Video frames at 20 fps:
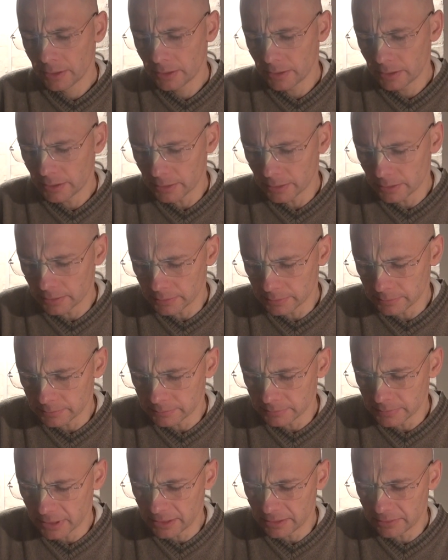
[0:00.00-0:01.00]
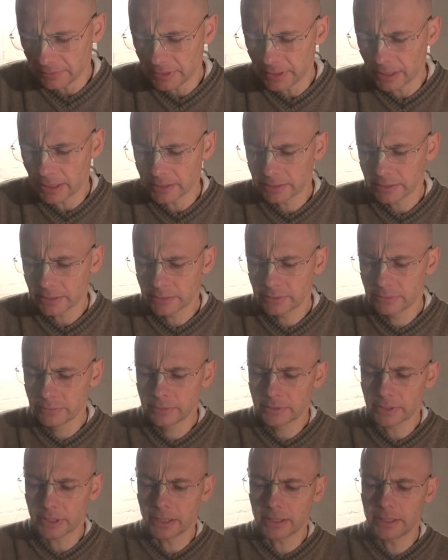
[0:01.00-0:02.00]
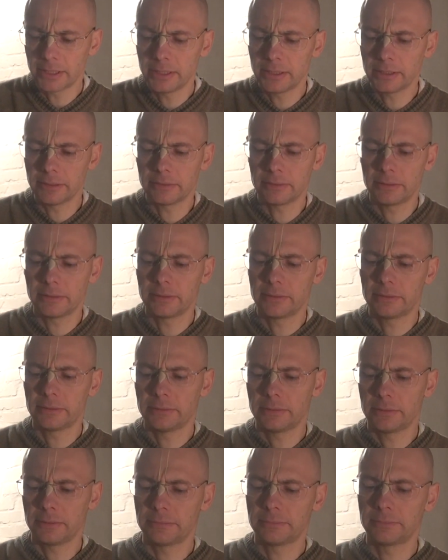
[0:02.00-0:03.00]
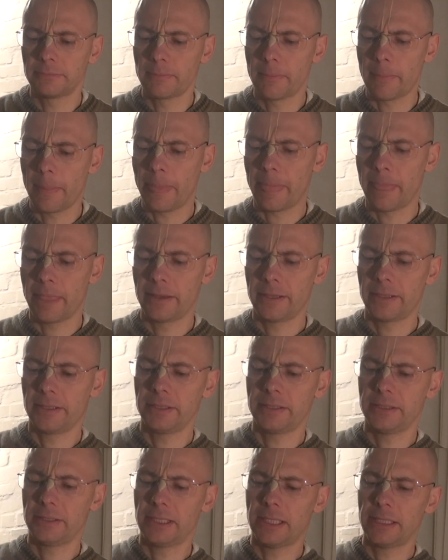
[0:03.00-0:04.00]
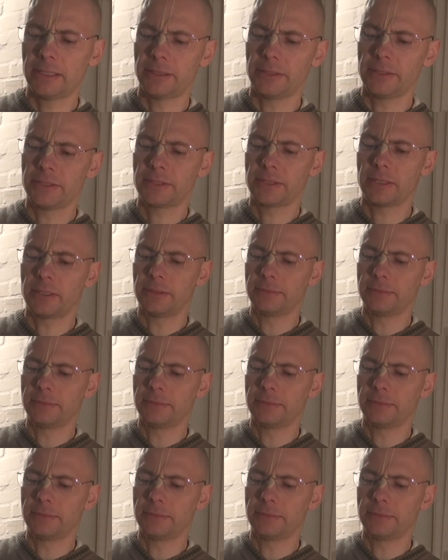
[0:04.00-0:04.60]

and Vedanta Sutra here. That is